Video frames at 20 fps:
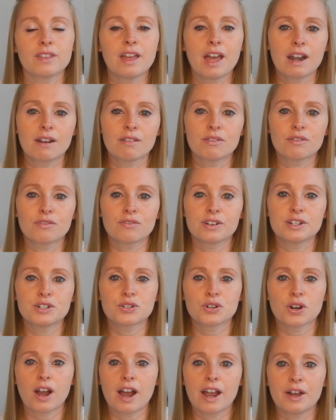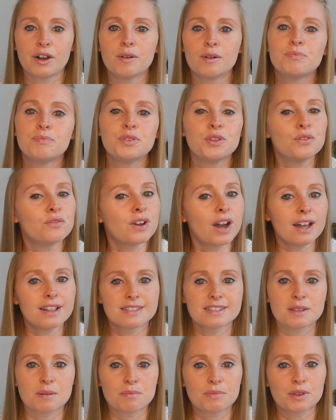the end of the free trial, you've
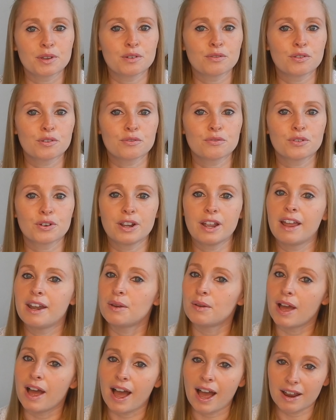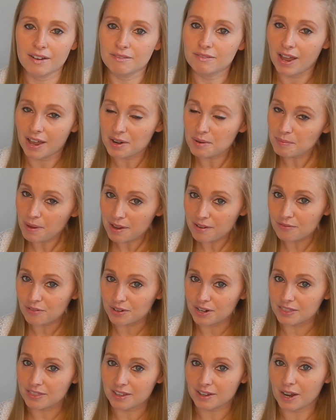gotten something for free and you hadn't had to pay for
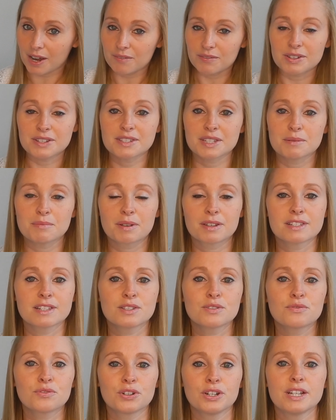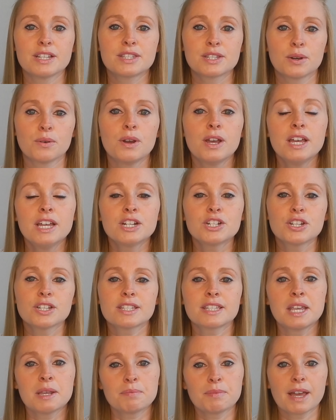anything obviously because it's free, so
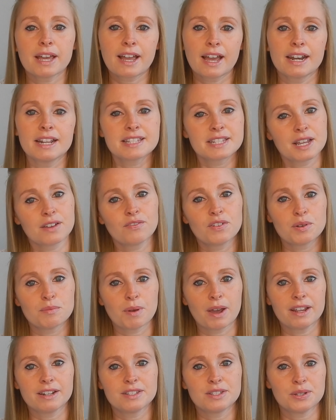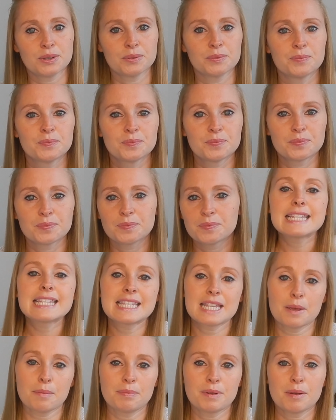just keep that kind of stuff in mind too.
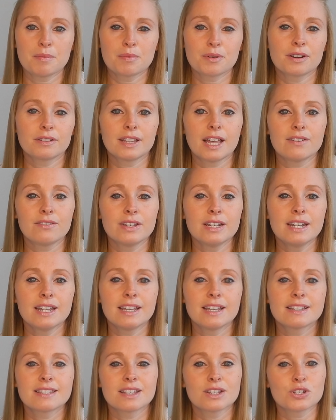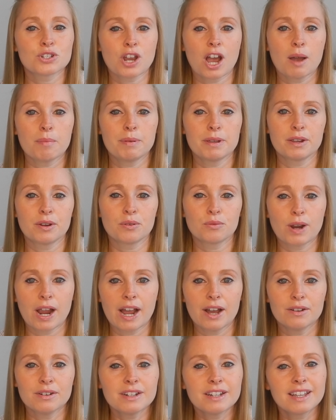Tip number 11 is shopping
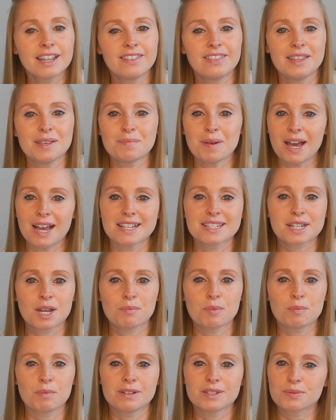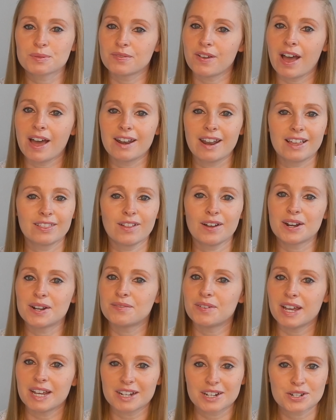around. In the past couple months, we've had a lot of
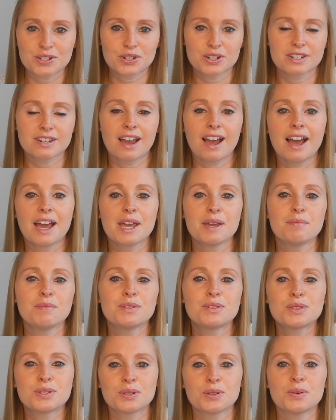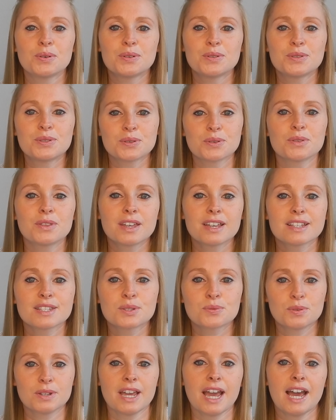extra time to do
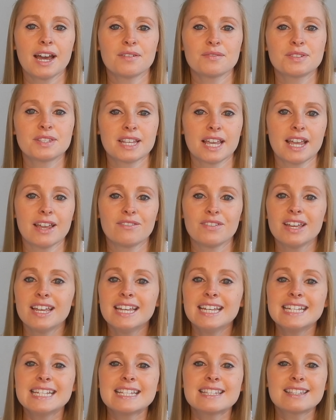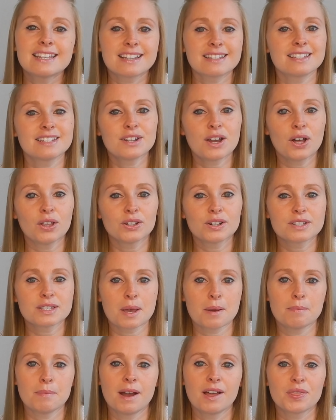this. We have saved $60
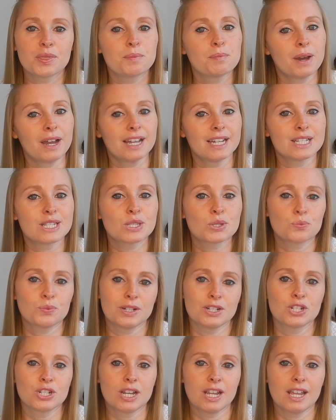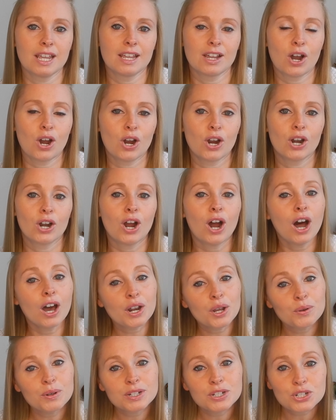a month by switching our
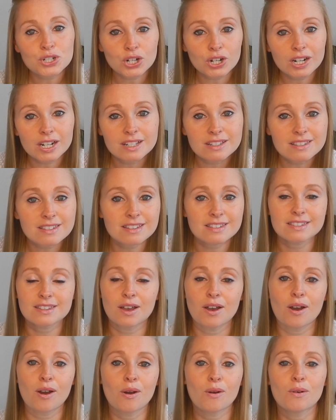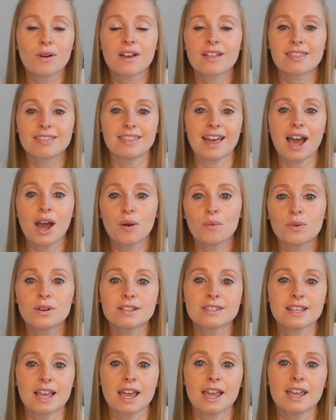auto insurance, so that
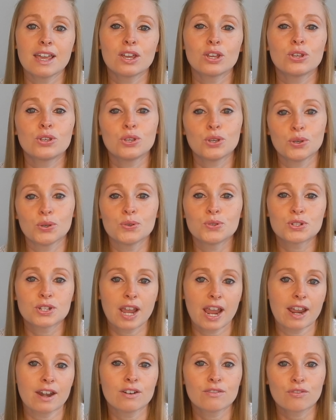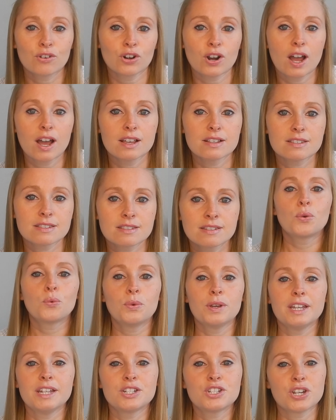was a huge gain for us.
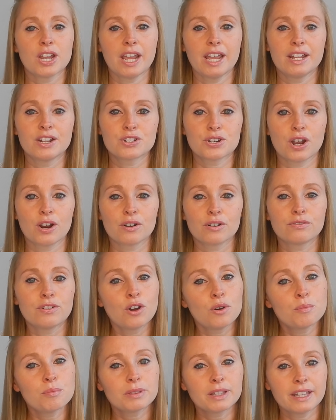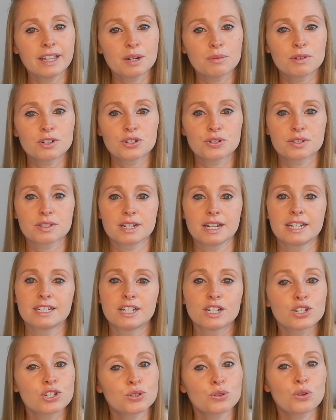We changed our phone plan, which was an
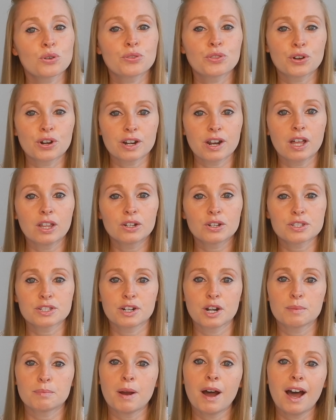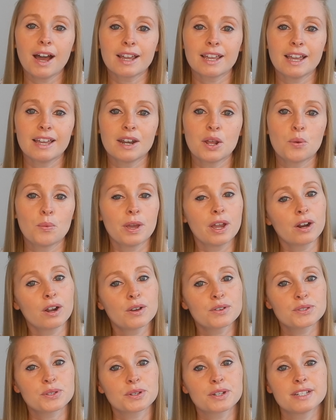additional $30 in our pocket, and we are
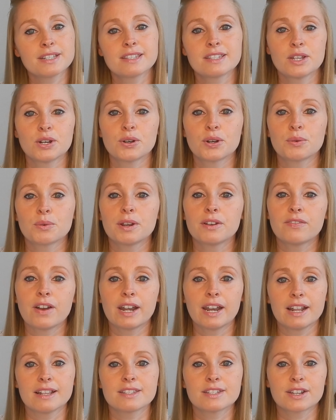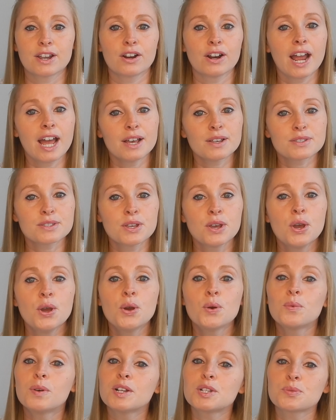also considering refinancing our house,
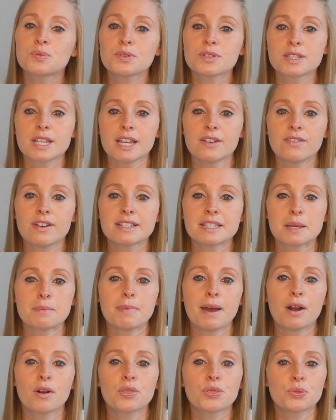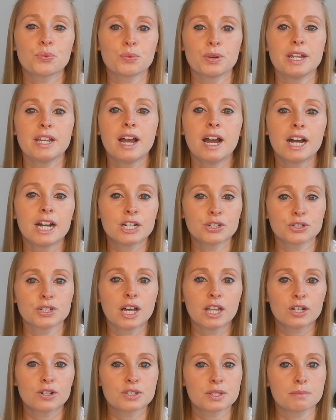which will save us about
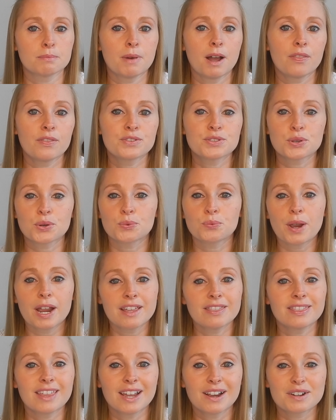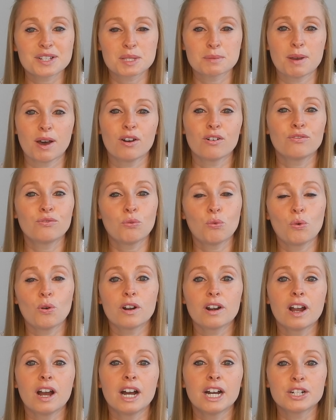$300 a month. So right there is about
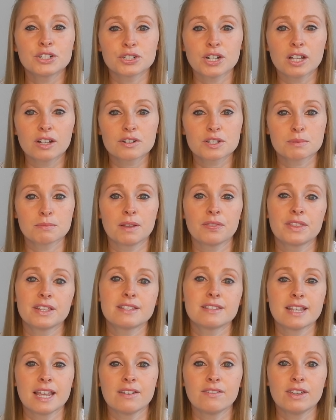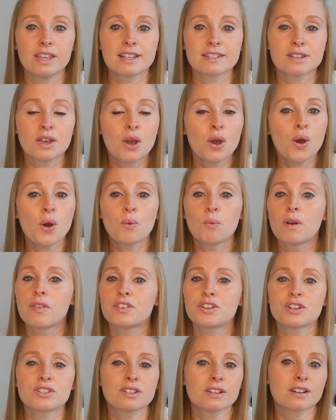$400 a month in savings
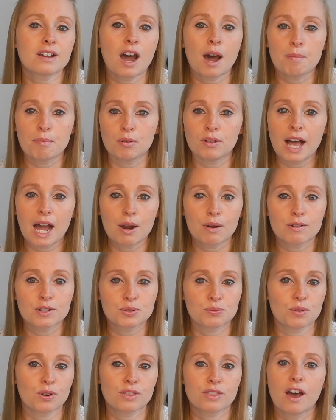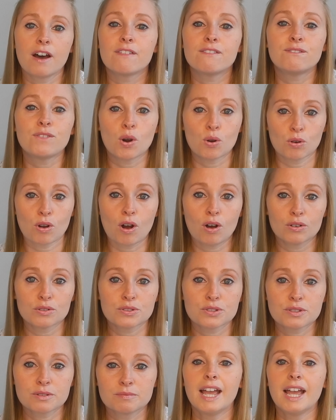with just a couple hours worth of phone calls.